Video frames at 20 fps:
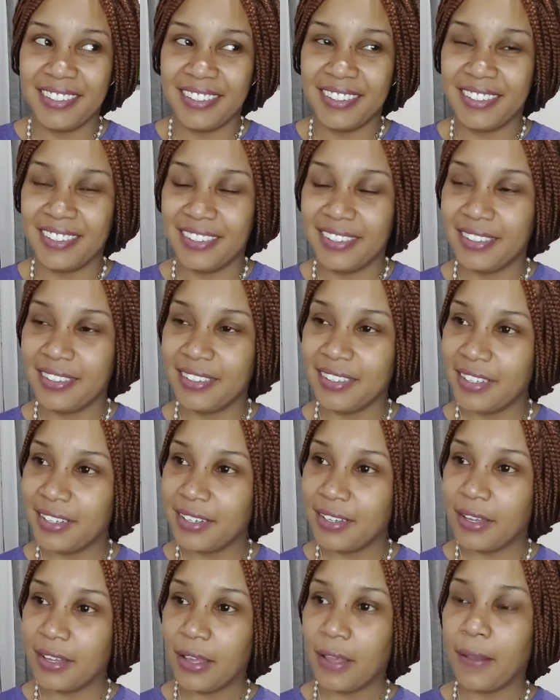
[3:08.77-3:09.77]
We give
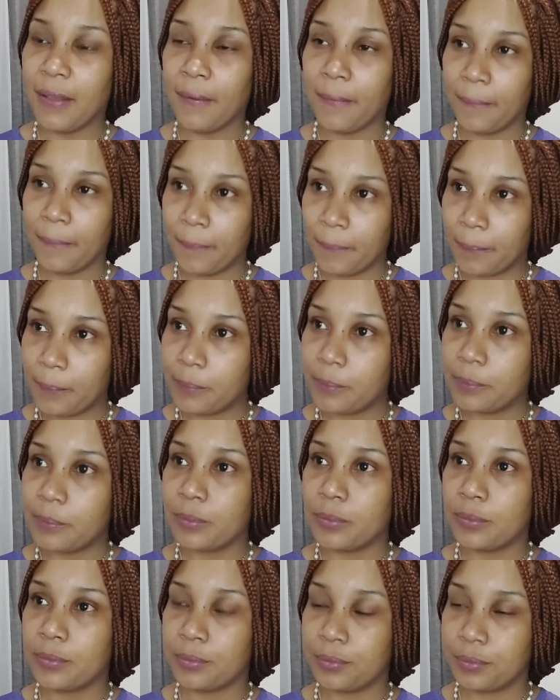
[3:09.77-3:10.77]
thanks for the men
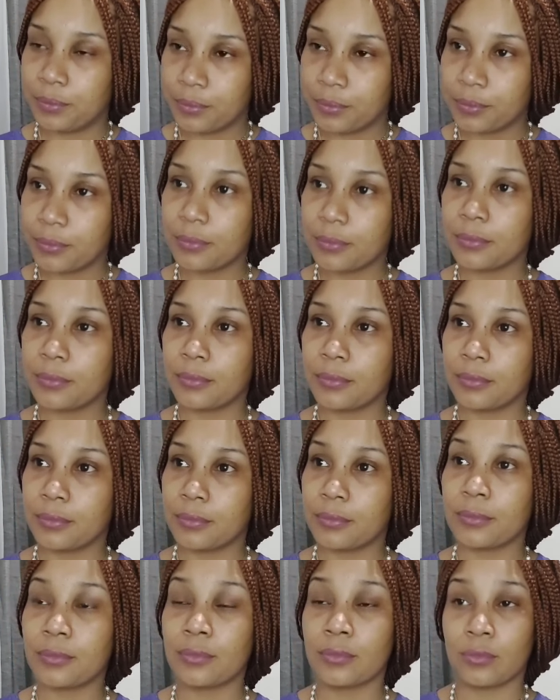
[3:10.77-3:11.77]
who carried out this
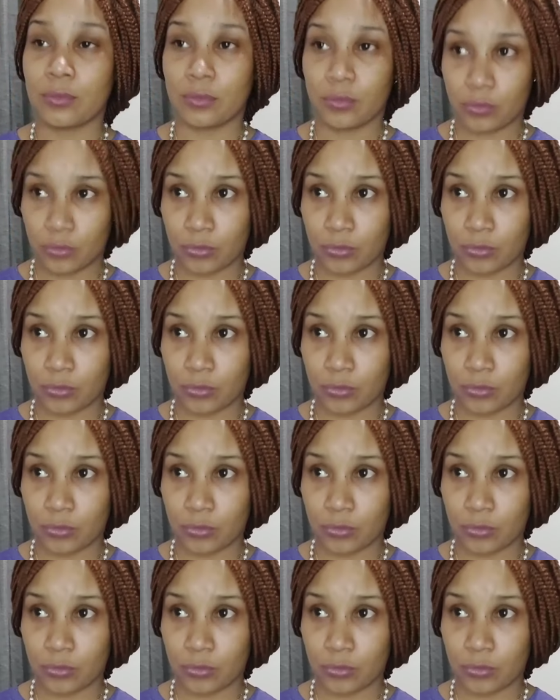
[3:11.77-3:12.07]
operation.